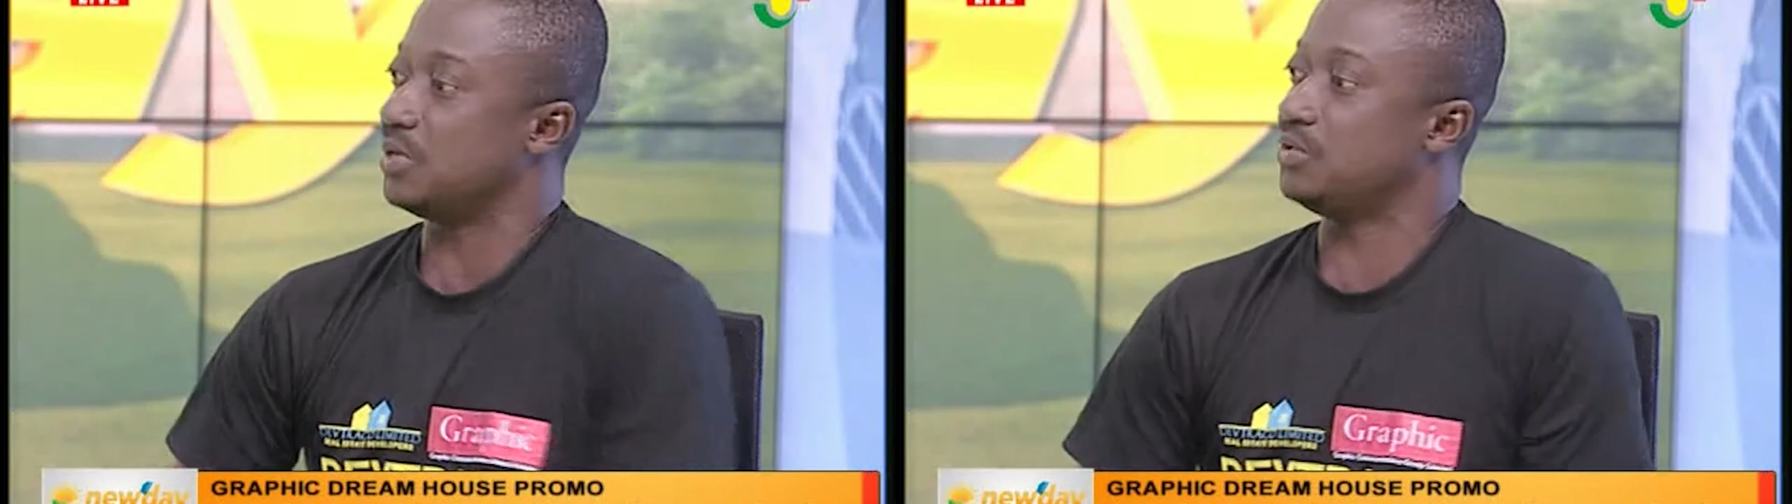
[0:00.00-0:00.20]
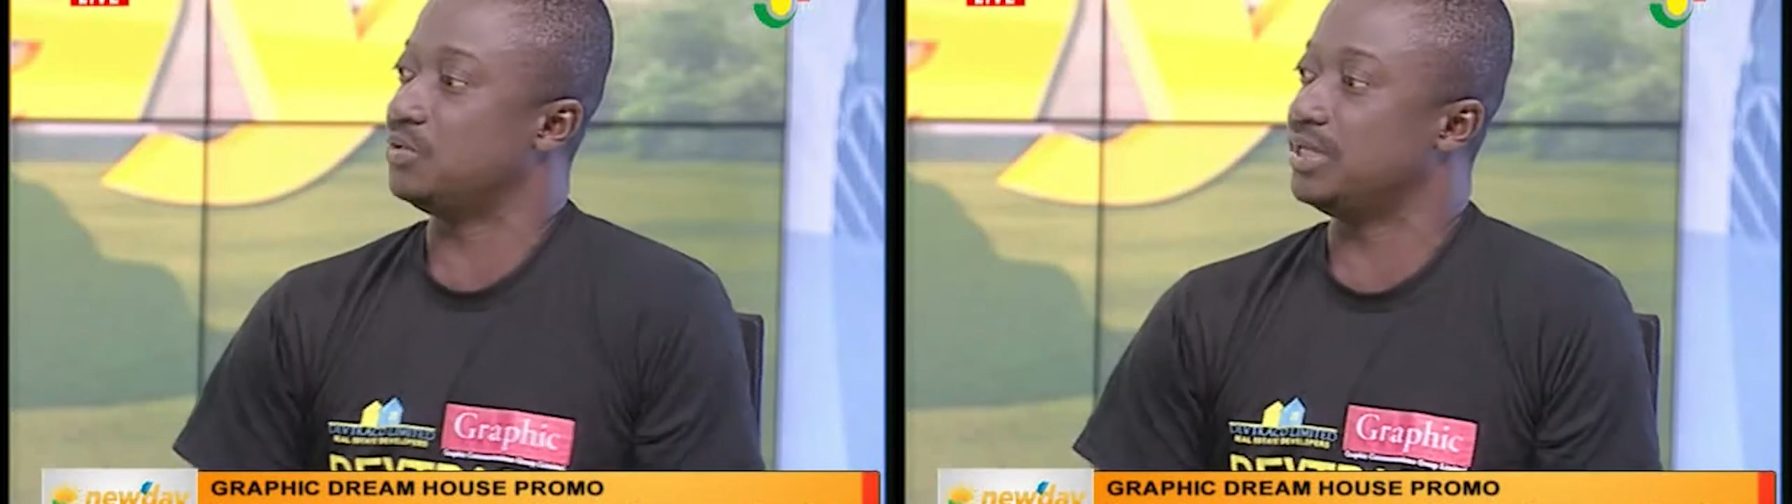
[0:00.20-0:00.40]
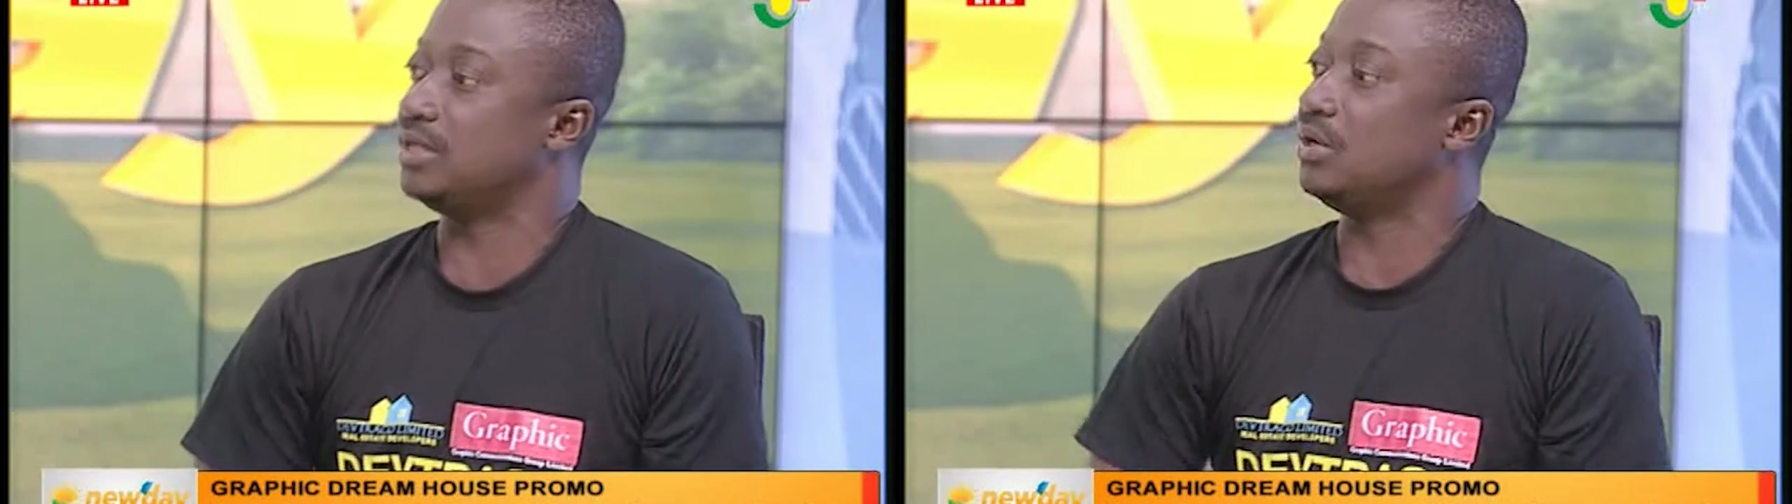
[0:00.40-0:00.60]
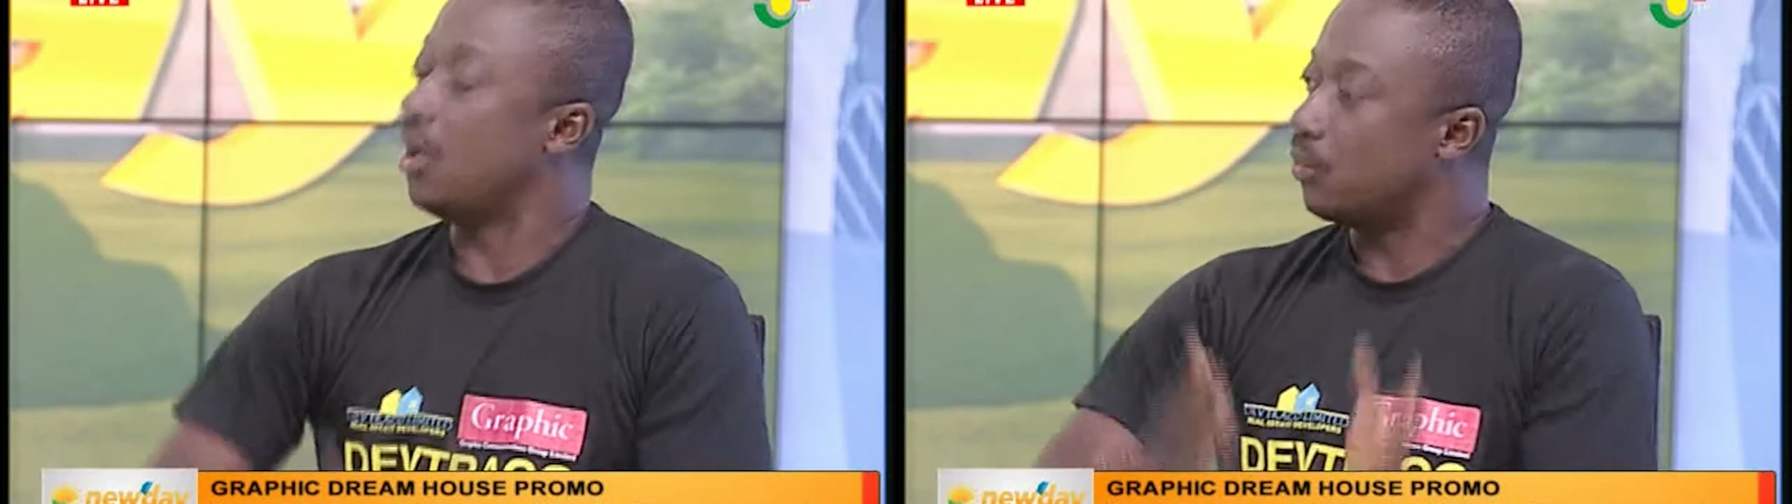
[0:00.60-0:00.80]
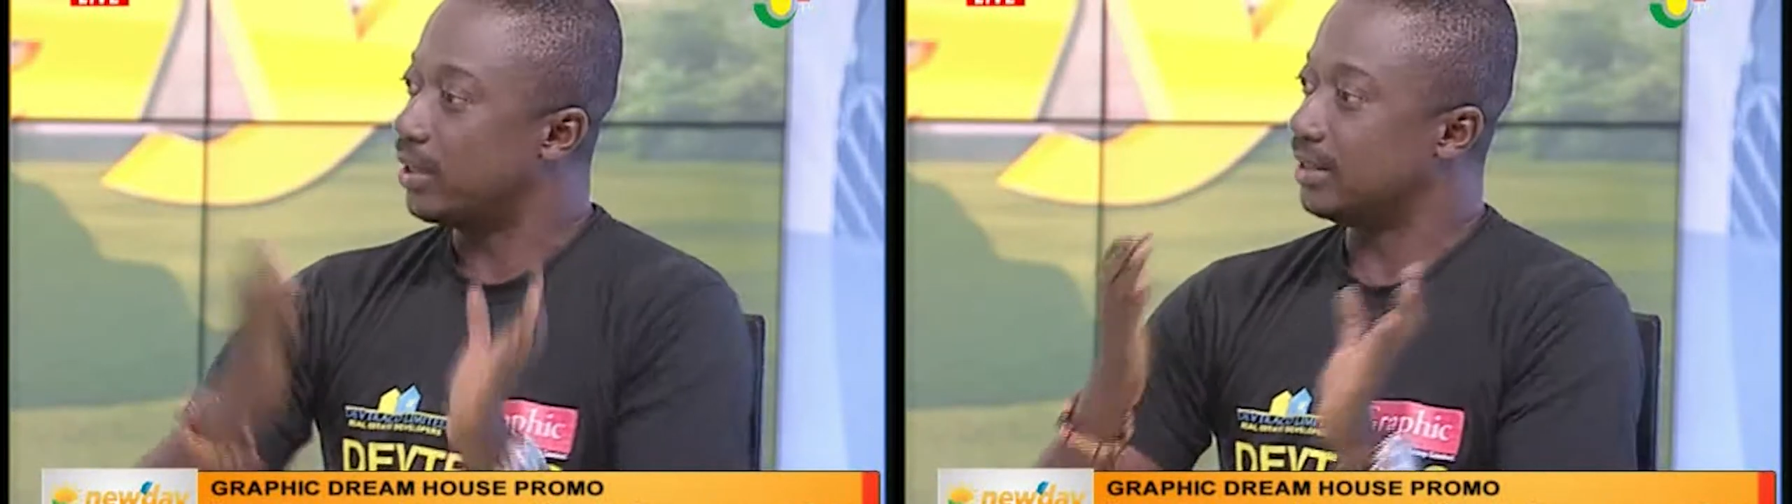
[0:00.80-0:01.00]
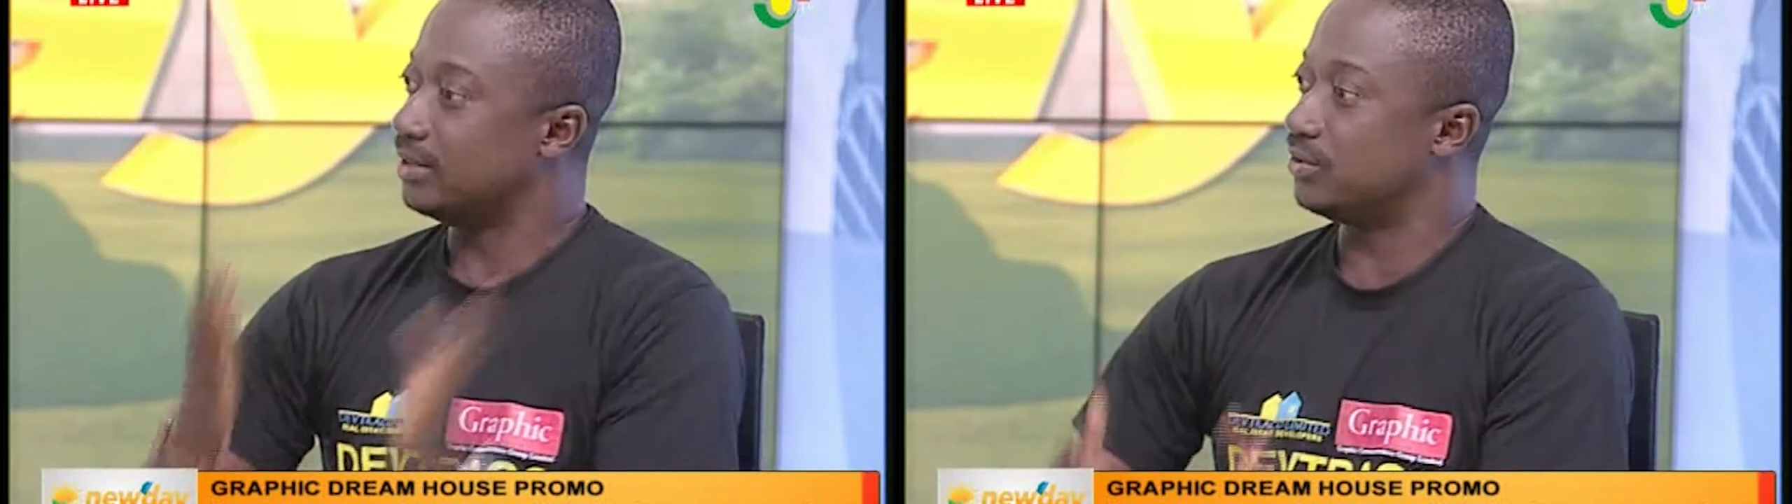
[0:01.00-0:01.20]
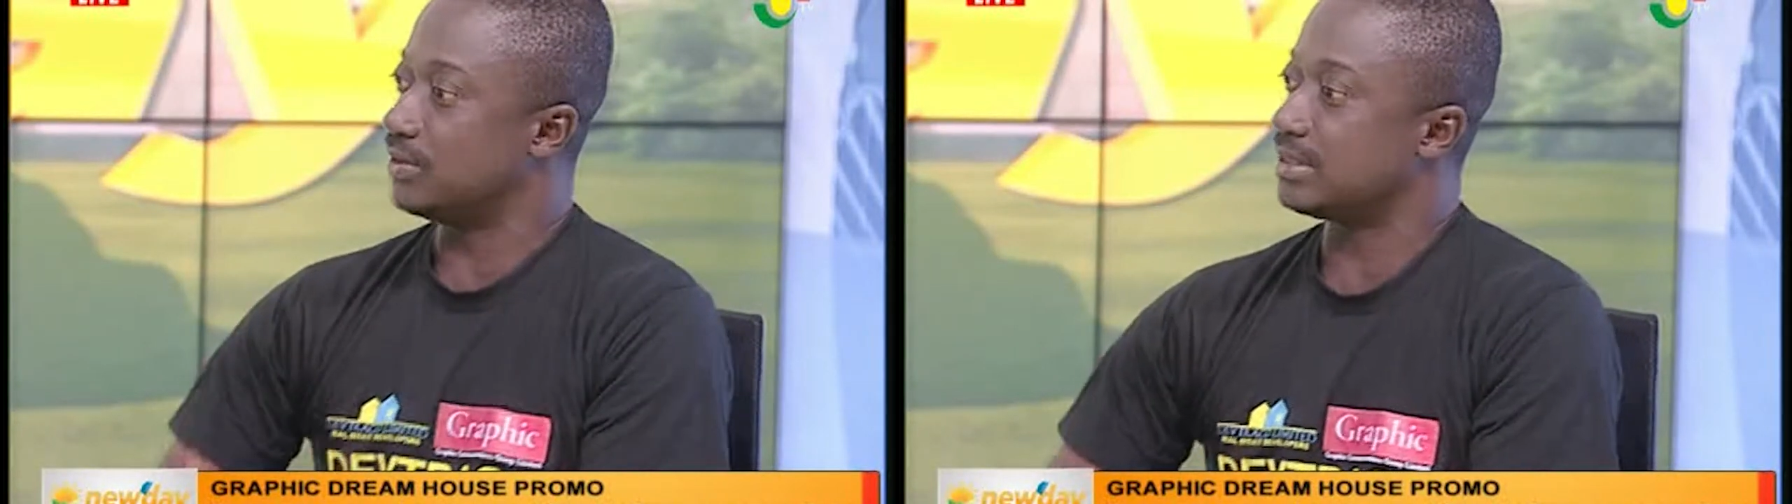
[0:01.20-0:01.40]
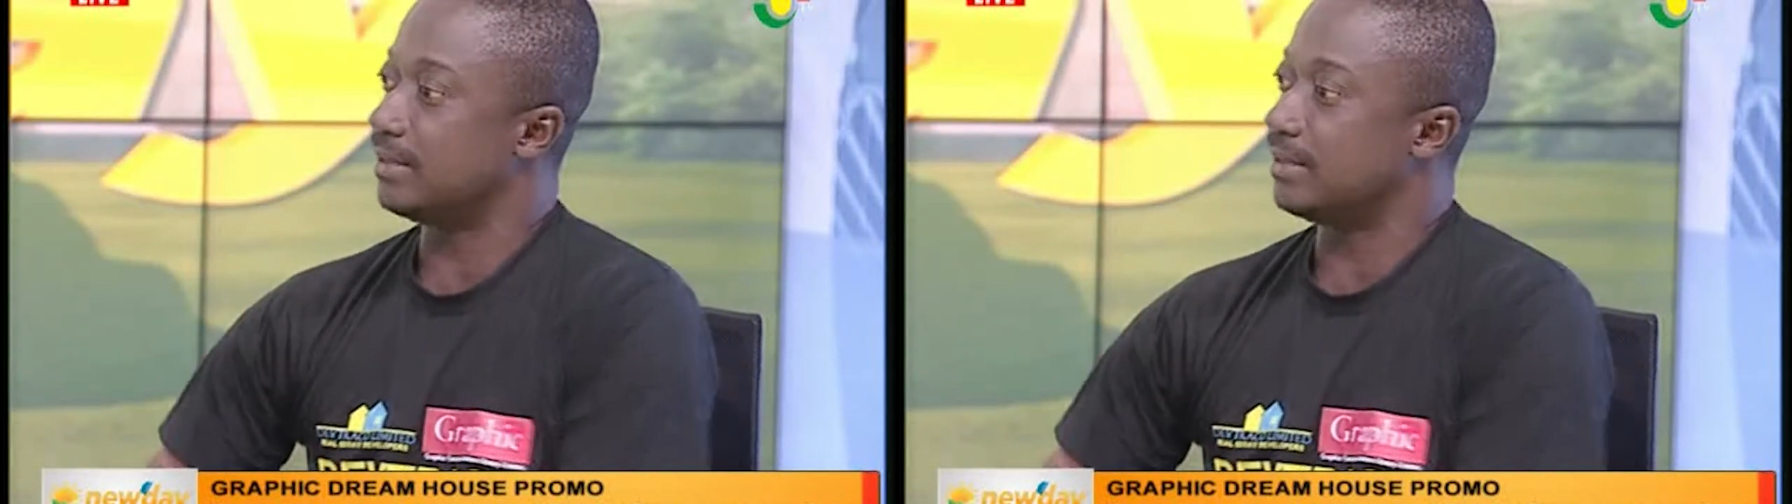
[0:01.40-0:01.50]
we are doing weekly draws